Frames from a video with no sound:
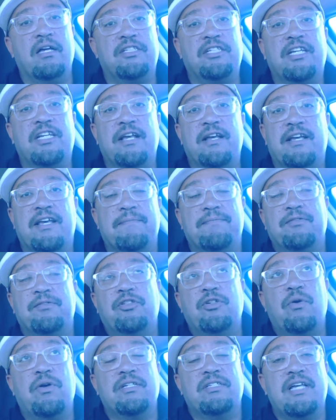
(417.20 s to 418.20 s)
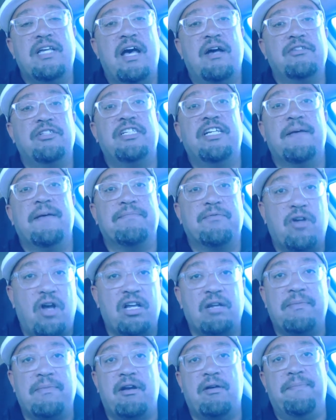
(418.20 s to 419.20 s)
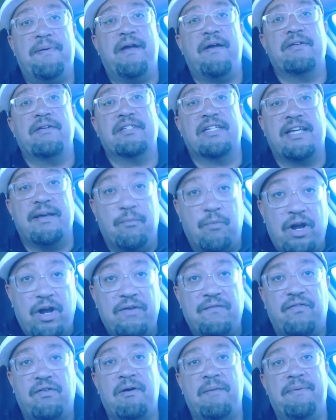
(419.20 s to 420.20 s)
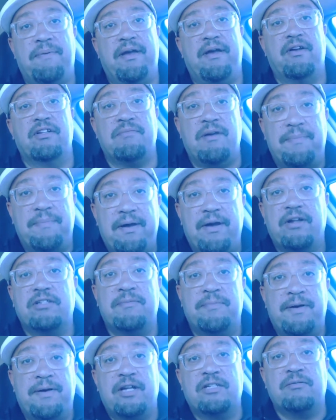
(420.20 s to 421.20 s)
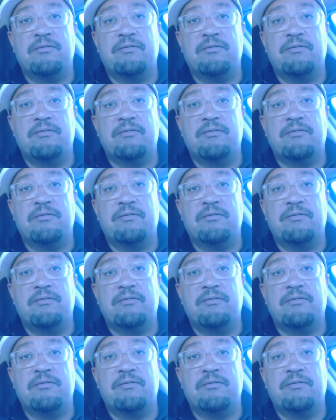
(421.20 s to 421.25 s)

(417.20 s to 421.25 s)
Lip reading: she kept showing us how she kept talking about her parents. Like, I'm waiting for my parents. My parents.